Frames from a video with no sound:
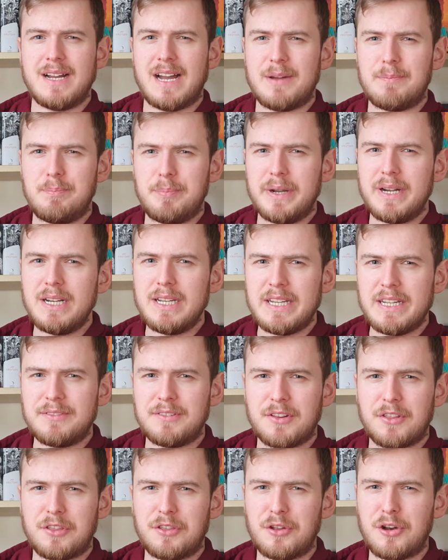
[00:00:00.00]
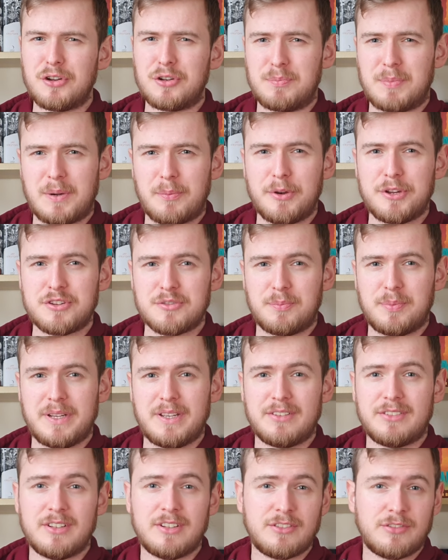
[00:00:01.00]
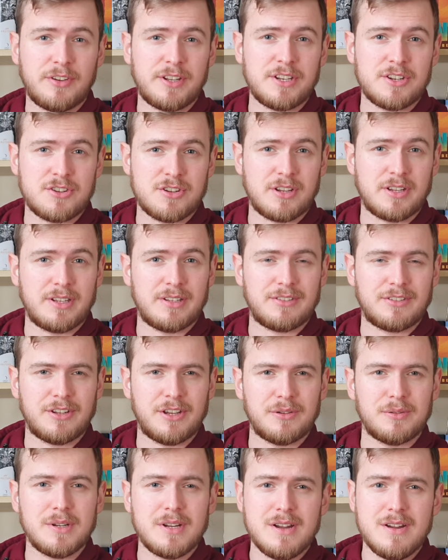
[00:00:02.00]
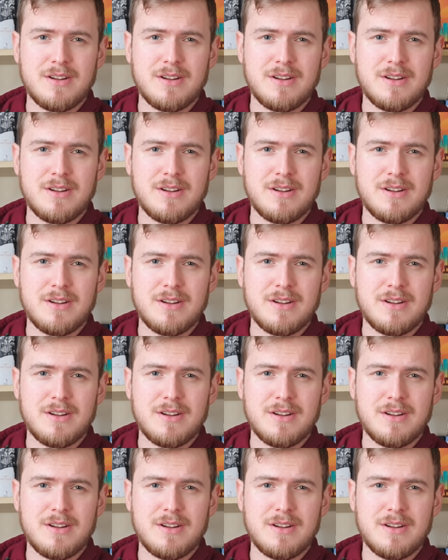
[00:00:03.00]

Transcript: I barely even thought about Breach of Peace since finishing it, so